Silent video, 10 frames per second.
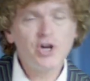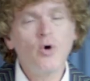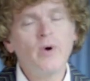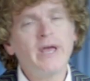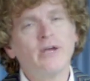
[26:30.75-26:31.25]

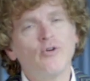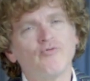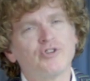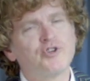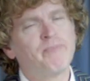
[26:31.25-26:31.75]
showing
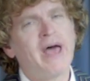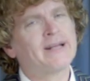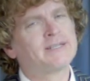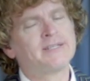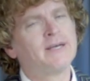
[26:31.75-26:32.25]

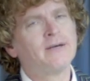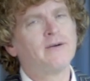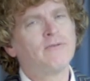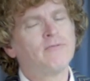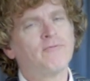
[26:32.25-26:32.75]
respect
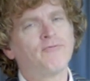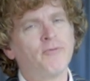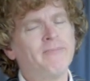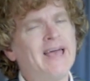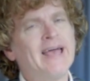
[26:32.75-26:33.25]

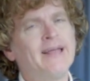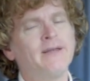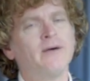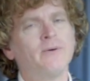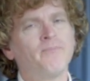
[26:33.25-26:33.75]
for
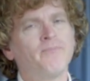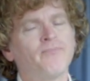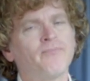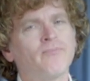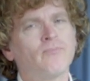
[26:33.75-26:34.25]
men
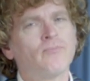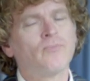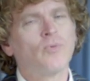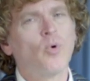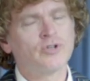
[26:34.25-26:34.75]

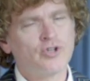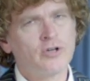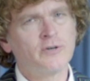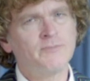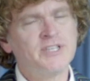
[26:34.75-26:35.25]
or
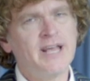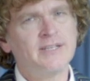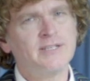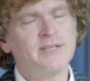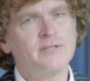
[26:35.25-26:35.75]

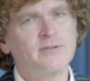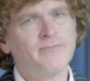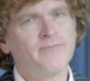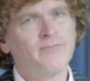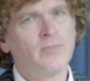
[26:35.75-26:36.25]
circumstances
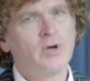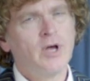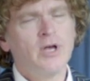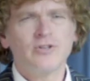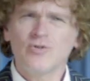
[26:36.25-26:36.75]

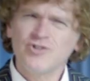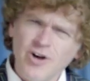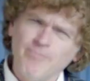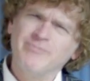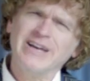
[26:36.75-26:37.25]
so
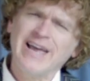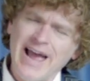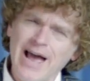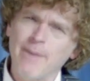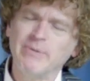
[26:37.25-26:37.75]
something
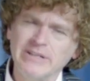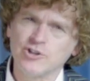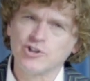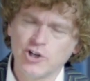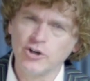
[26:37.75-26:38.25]

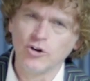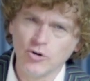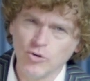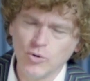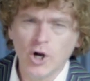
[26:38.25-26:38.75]
happens to
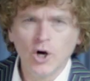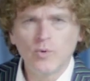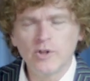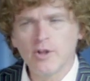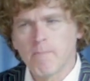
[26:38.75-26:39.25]
you
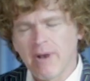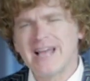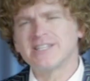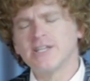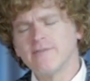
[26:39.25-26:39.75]
when the
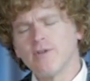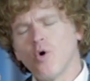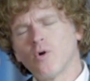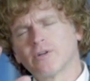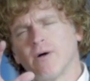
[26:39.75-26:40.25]
blessing of the
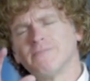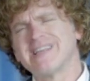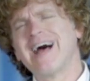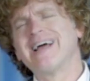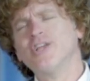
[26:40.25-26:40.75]
Lord
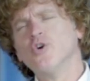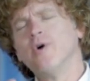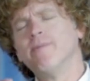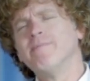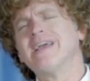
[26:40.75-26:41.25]
comes on
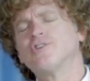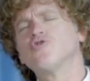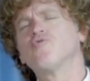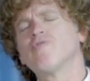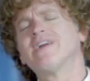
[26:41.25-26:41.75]
you and makes
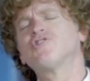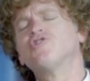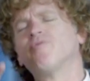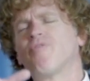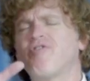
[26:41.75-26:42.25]
you rich
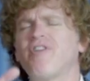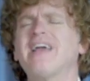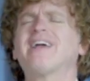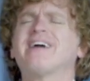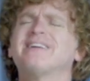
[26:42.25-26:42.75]
you
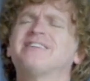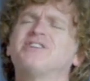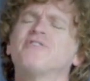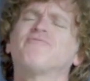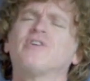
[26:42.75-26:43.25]
think
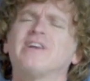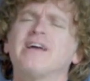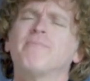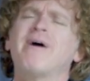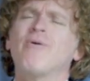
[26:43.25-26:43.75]

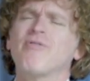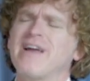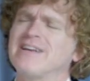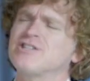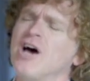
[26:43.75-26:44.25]
differently about
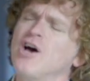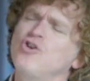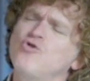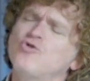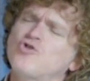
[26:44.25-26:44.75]
things
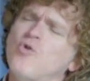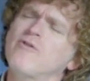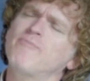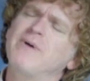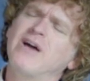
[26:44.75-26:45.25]
you
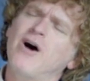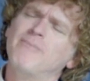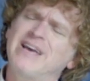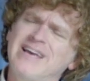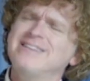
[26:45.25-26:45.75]
sort of
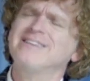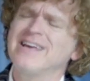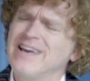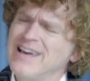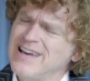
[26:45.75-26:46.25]
become
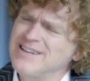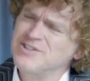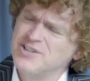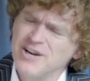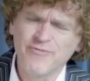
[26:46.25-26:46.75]
in
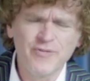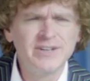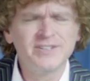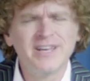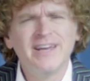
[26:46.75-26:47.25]

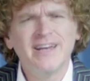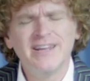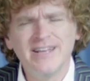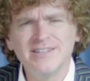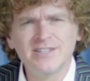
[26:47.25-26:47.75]
indifferent
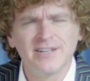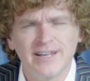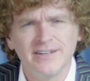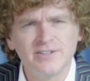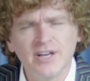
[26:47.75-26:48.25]
and
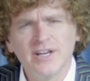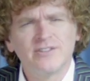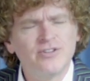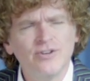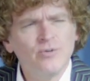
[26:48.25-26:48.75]
insolent
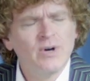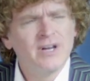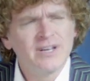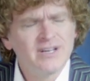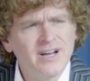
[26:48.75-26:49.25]
to
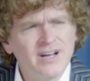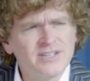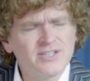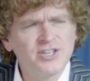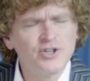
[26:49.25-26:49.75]
uh,
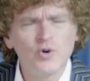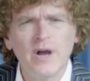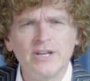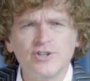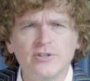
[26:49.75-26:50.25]

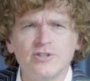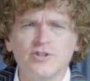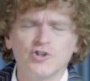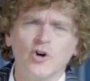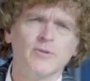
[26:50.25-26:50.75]
situations
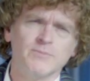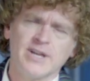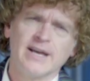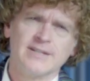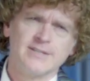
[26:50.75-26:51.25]
and
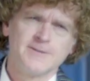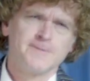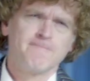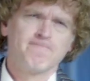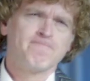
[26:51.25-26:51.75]

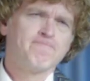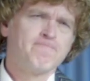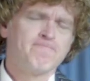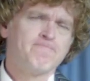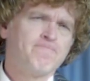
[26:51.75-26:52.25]
circumstances
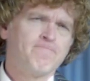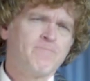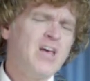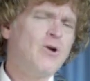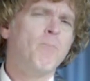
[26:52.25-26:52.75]

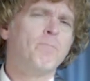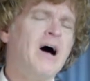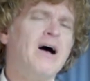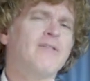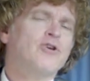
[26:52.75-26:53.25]
they don't
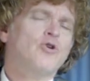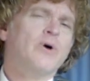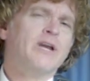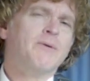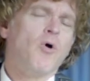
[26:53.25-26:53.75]
bother you
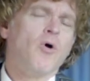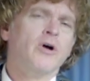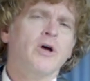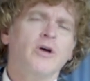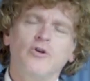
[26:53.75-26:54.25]
anymore
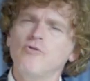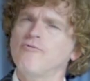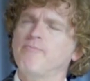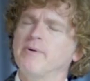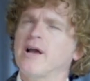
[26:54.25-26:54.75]

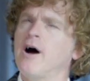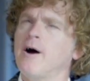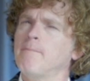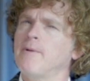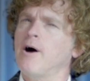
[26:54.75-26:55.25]
you've become